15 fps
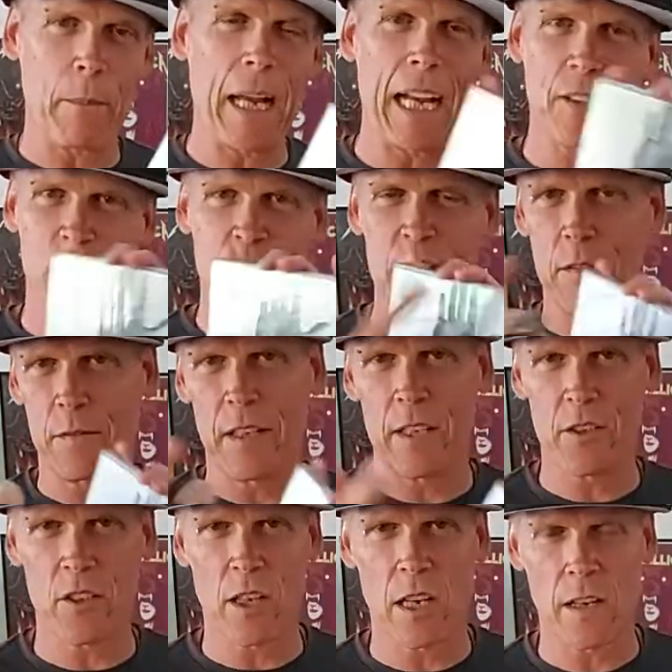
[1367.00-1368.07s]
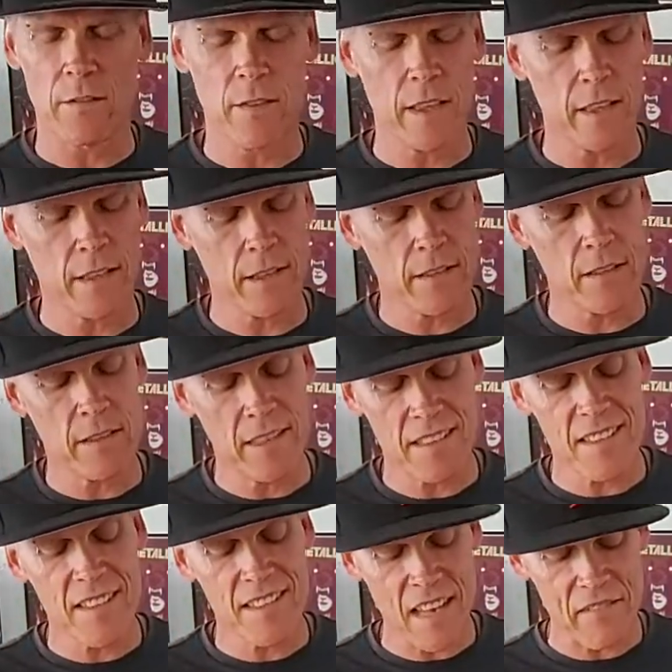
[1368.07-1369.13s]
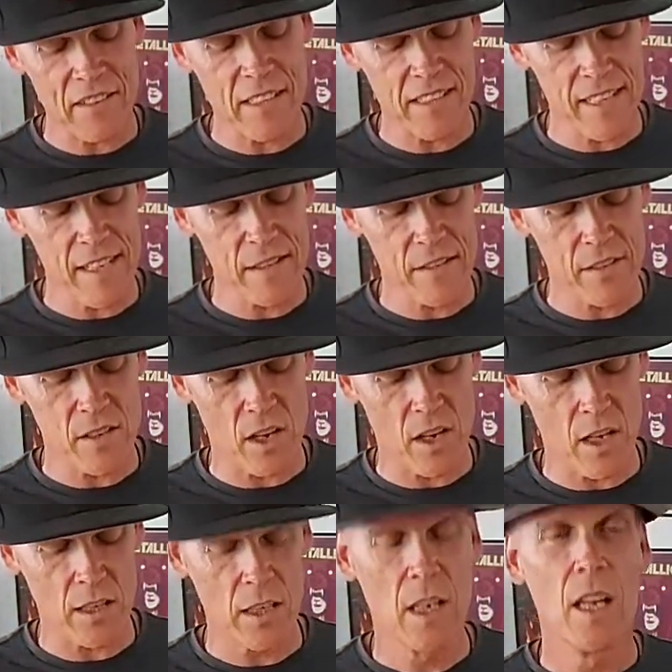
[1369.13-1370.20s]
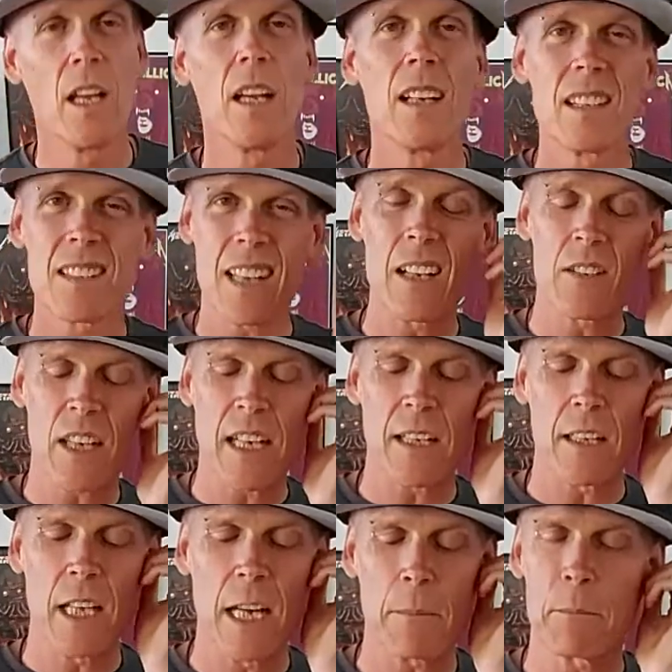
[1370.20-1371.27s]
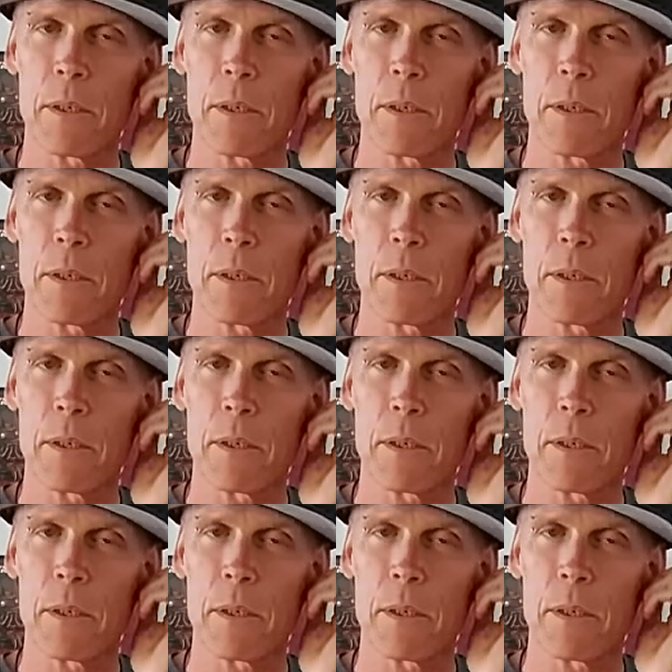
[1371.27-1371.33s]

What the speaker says: back just to finish it off, this is the 17th song. Sounds like a lot,